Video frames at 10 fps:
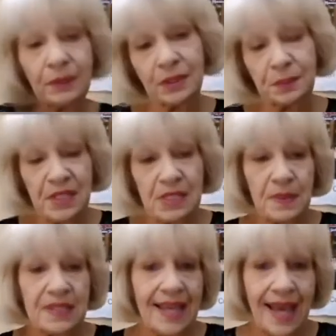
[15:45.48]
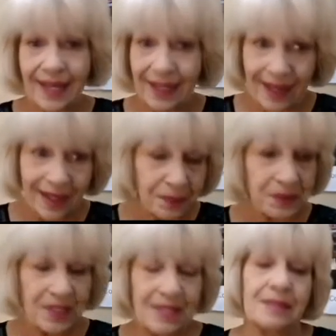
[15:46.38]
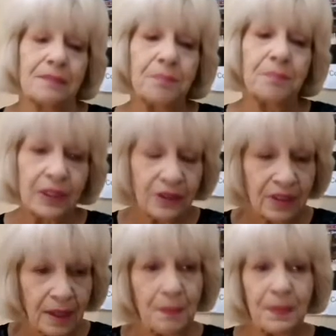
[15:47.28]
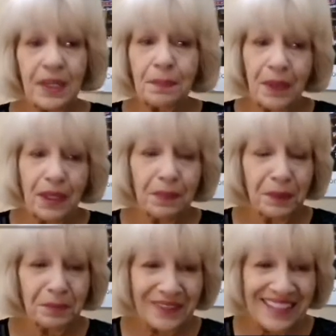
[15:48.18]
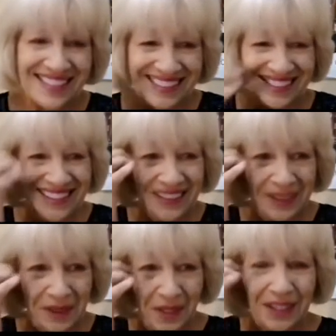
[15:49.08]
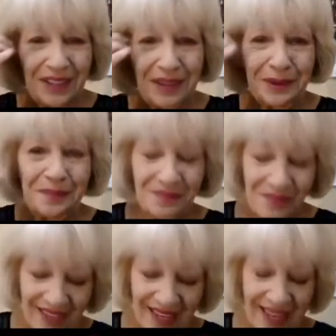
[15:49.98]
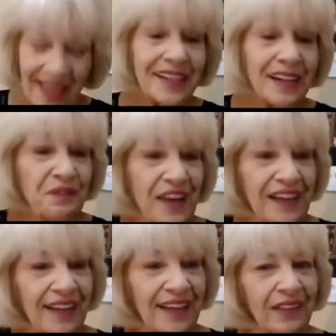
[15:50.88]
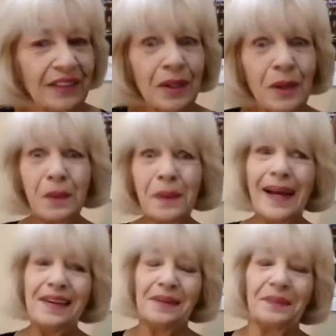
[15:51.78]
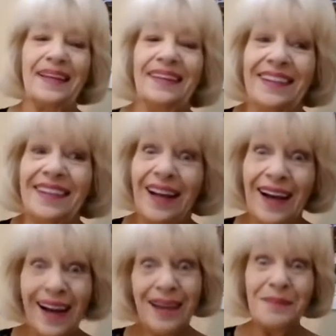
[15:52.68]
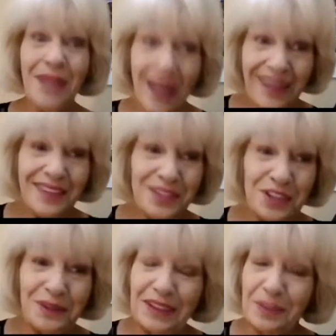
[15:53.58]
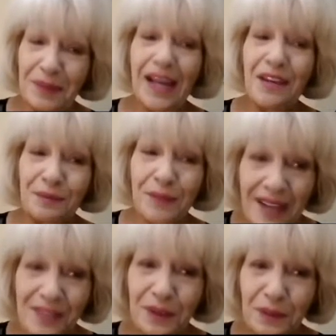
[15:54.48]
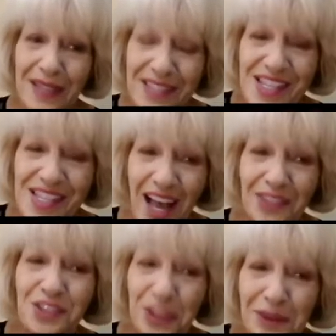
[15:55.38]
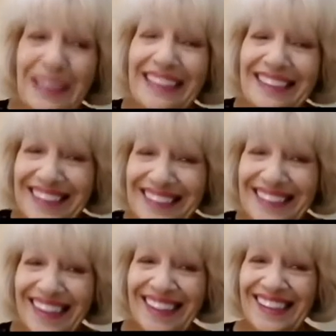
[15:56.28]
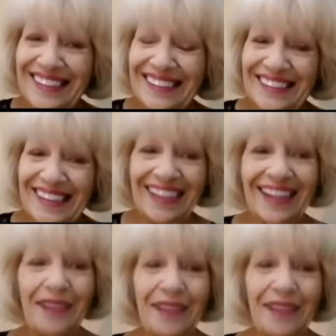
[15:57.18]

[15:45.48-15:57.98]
I want to please my dad. I can't please them both. I'm a big people pleaser, you know? And then I found out, wait a minute, I'm not Jewish. My mother was not Jewish. And I've been